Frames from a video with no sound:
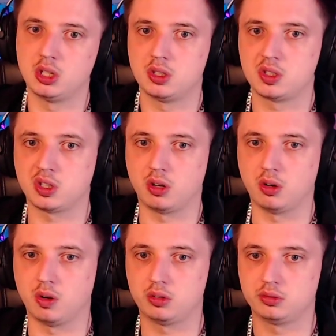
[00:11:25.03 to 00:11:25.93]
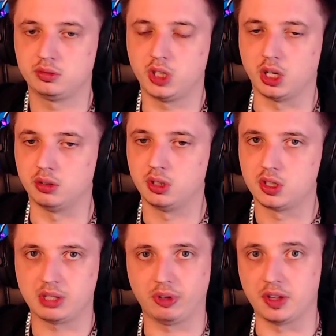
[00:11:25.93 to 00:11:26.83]
So yeah,
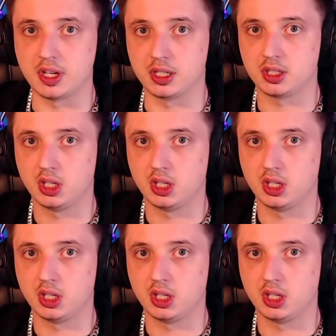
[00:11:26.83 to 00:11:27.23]
something like that.